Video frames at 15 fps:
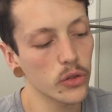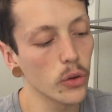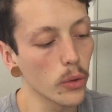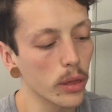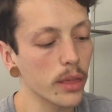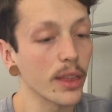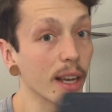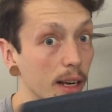
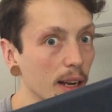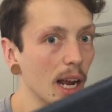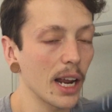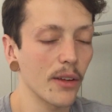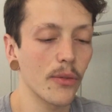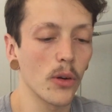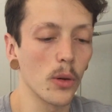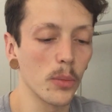2 thick
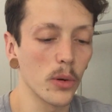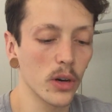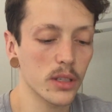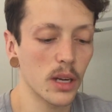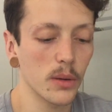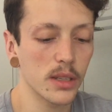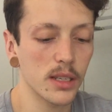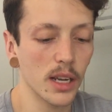A4 books,
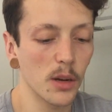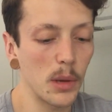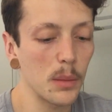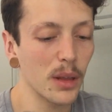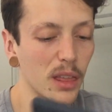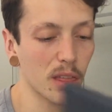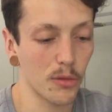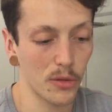I would say,
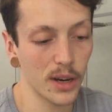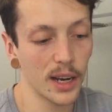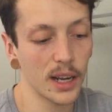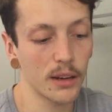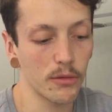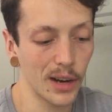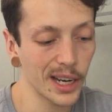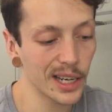maybe
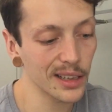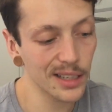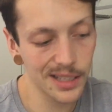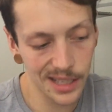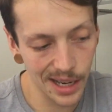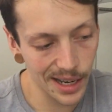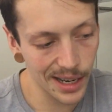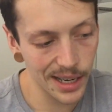3 regular
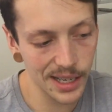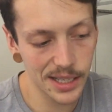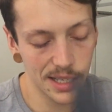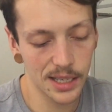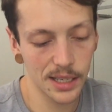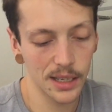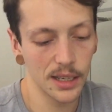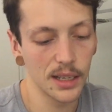
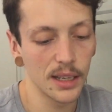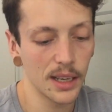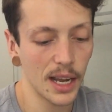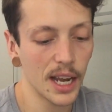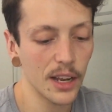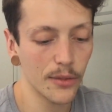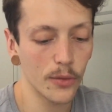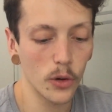sized
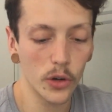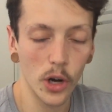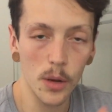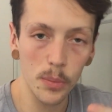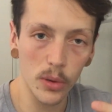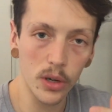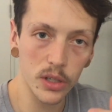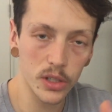A4
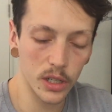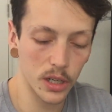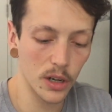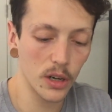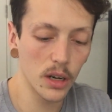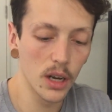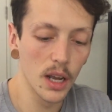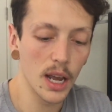notebooks, and
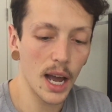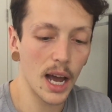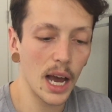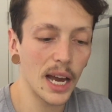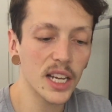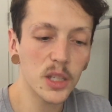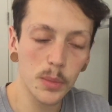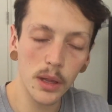
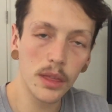it's a